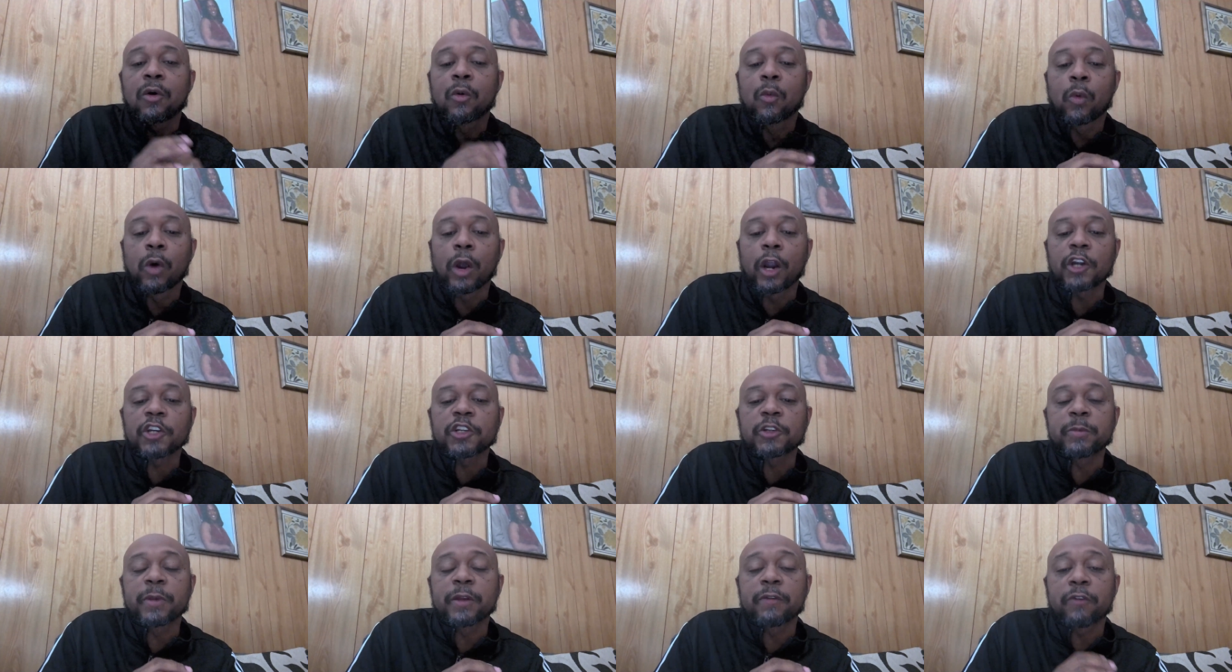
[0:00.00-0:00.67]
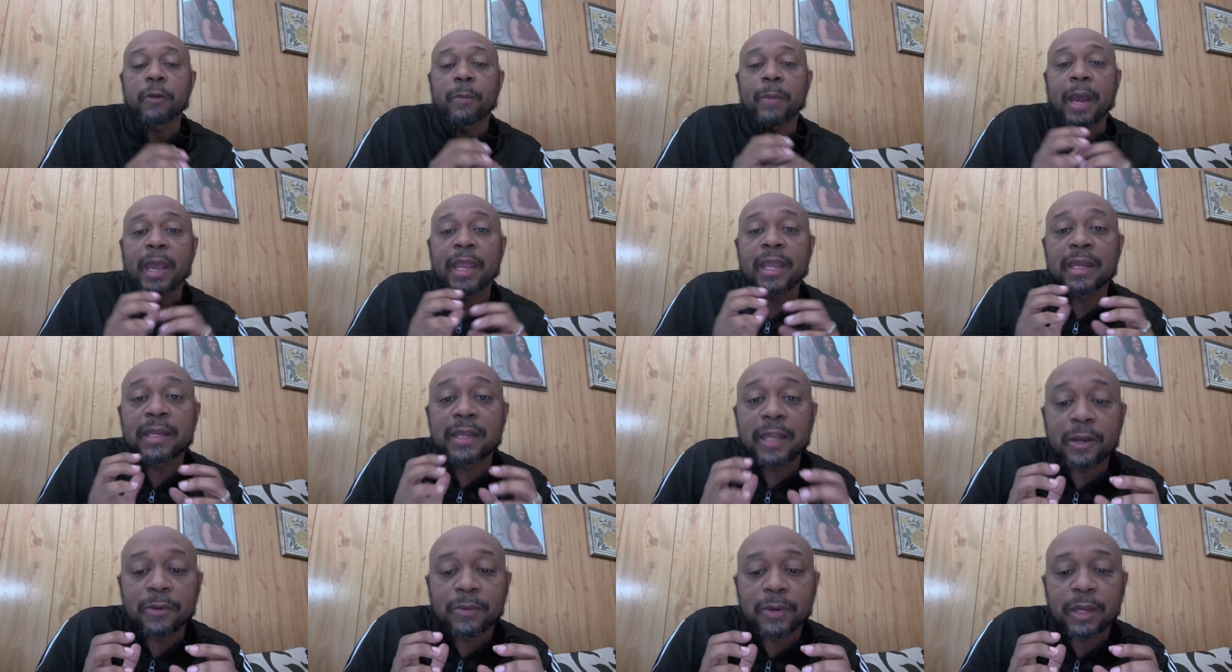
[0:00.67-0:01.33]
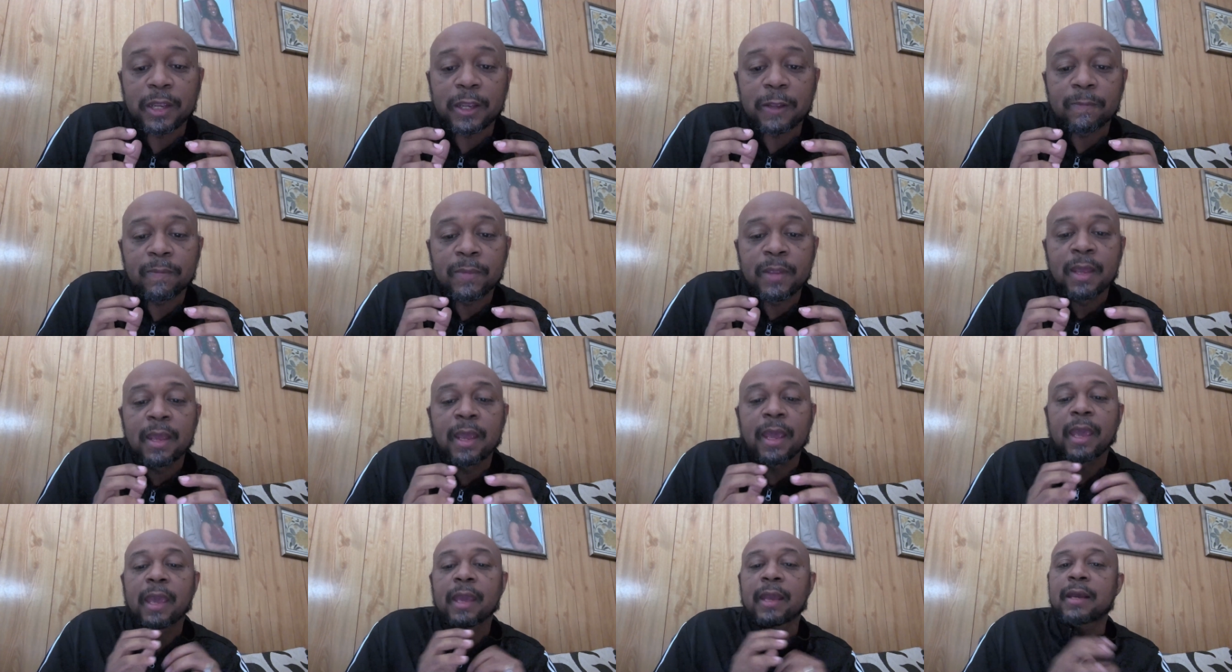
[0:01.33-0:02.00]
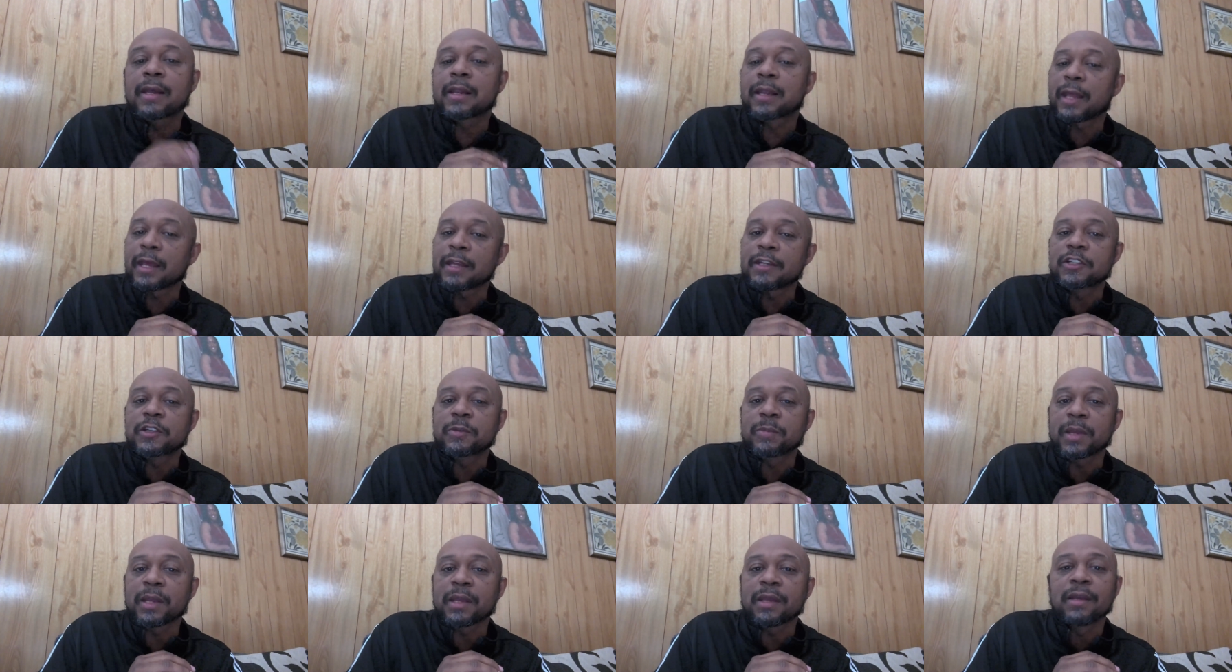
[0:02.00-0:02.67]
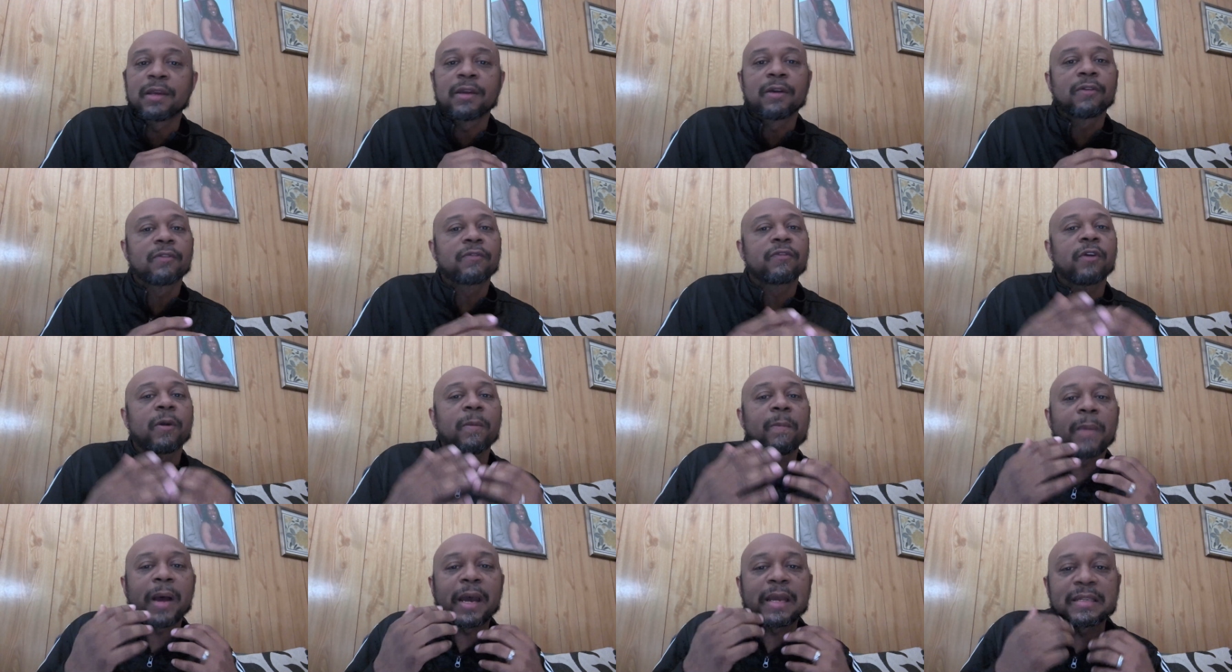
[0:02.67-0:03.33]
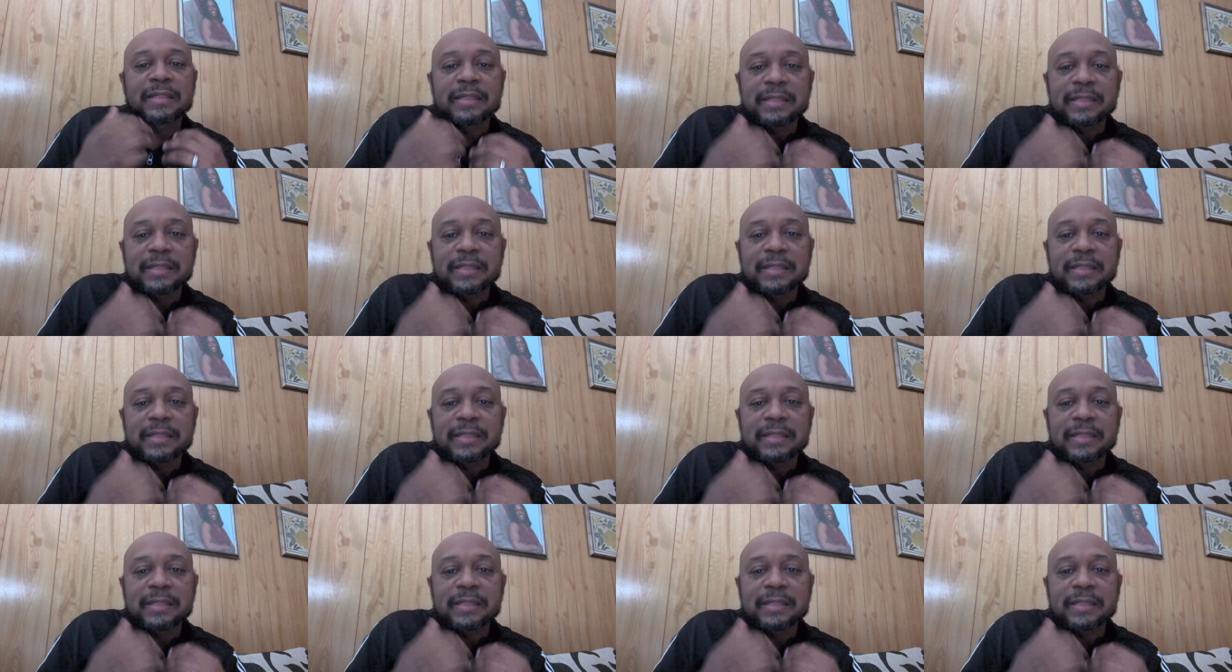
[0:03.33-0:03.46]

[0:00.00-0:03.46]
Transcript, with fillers: Wash me from my iniquity and cleanse me from my